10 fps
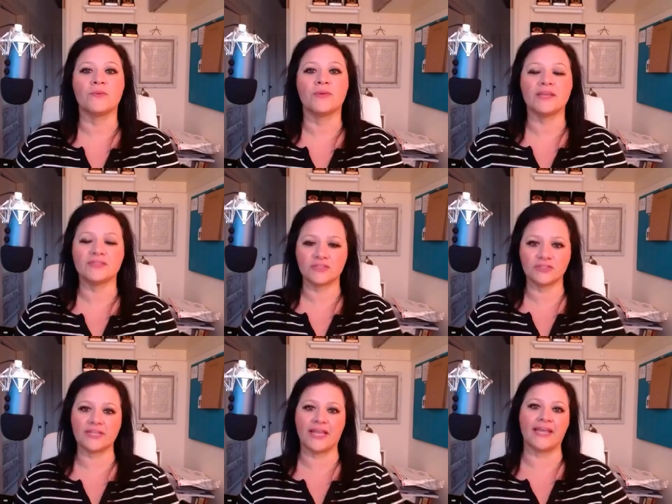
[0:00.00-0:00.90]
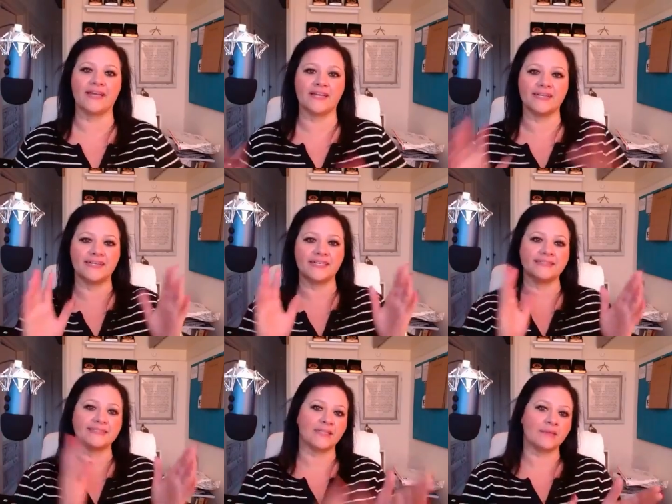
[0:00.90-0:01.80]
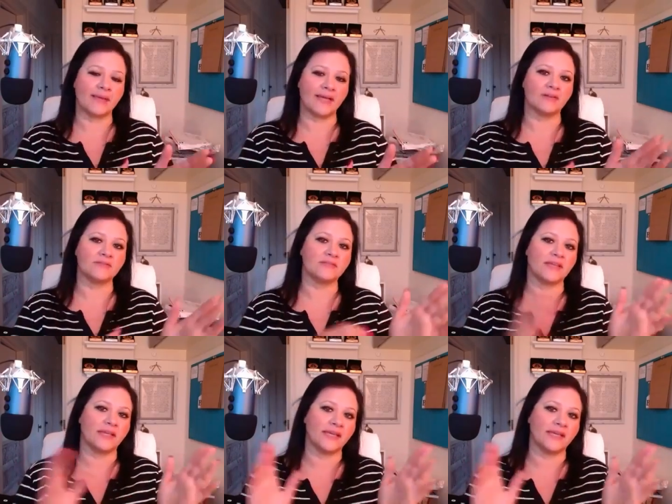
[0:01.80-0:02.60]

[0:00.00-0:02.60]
yesterday on Clubhouse